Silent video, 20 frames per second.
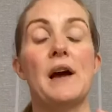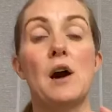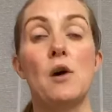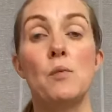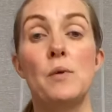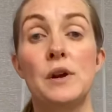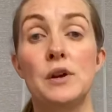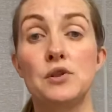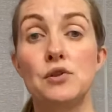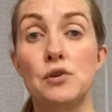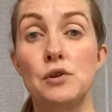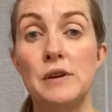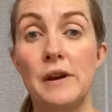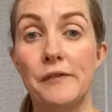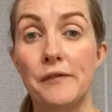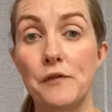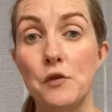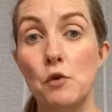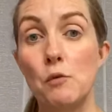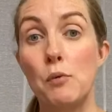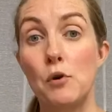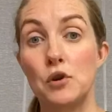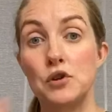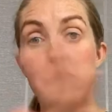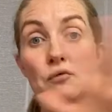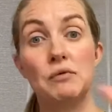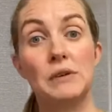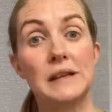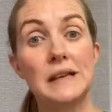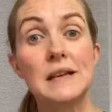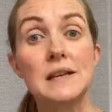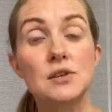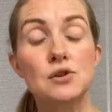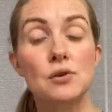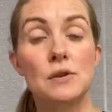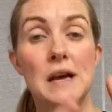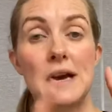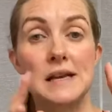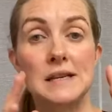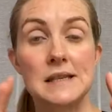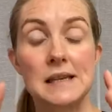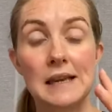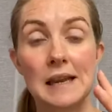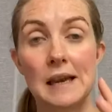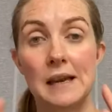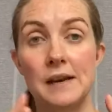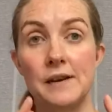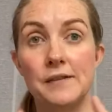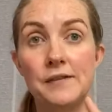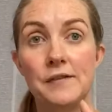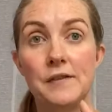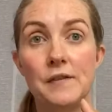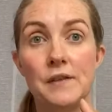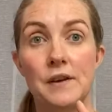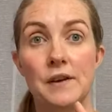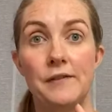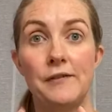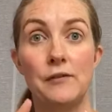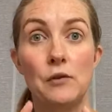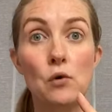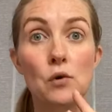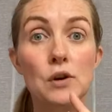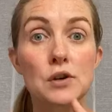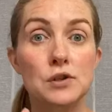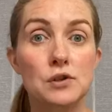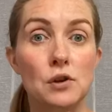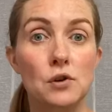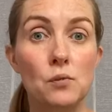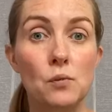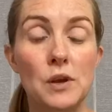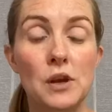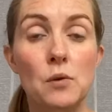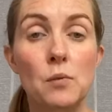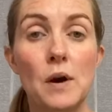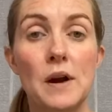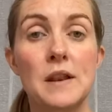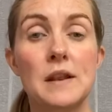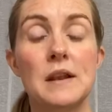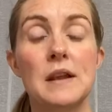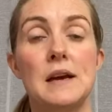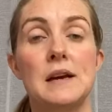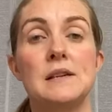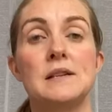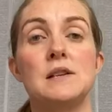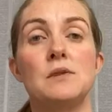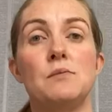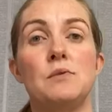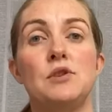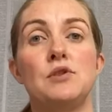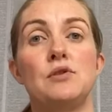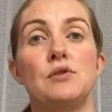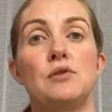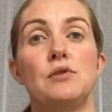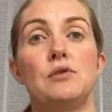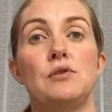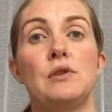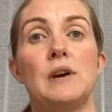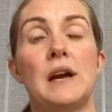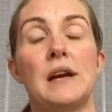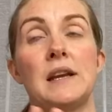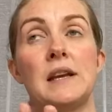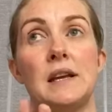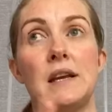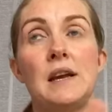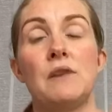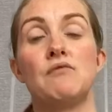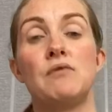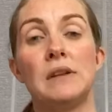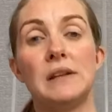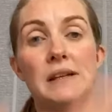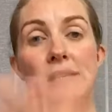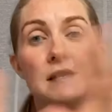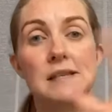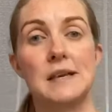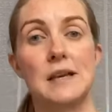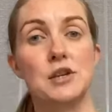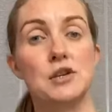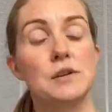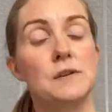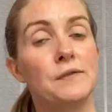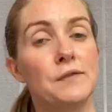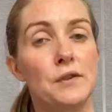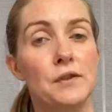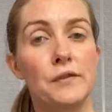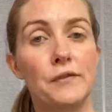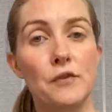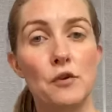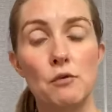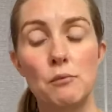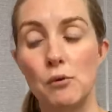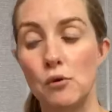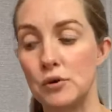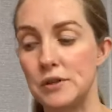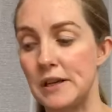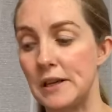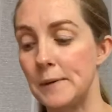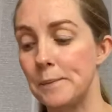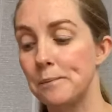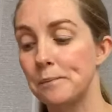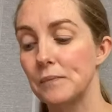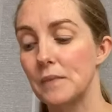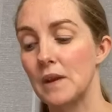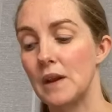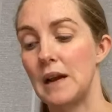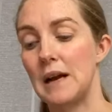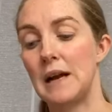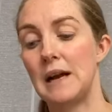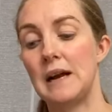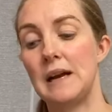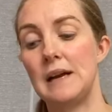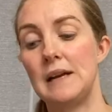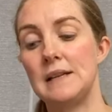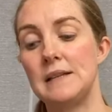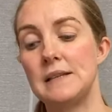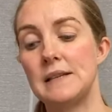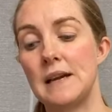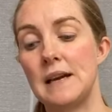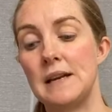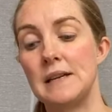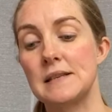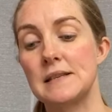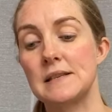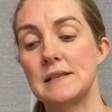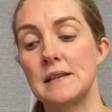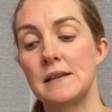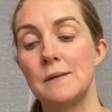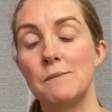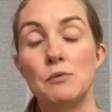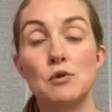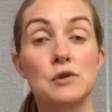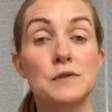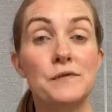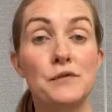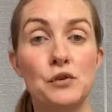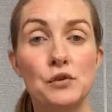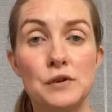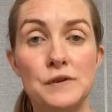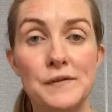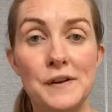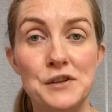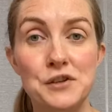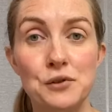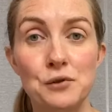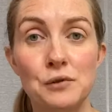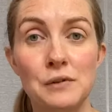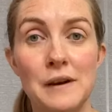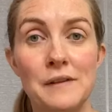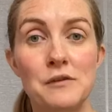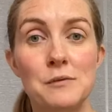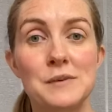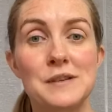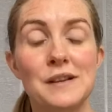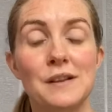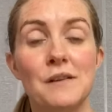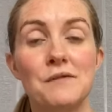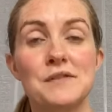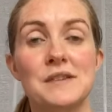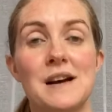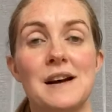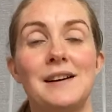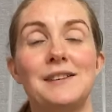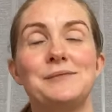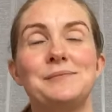we're doing a full body release, so that's the kind of the focus on week 1, is that we do a great release session for the full body, and it's the most viewed video. Everybody loves that.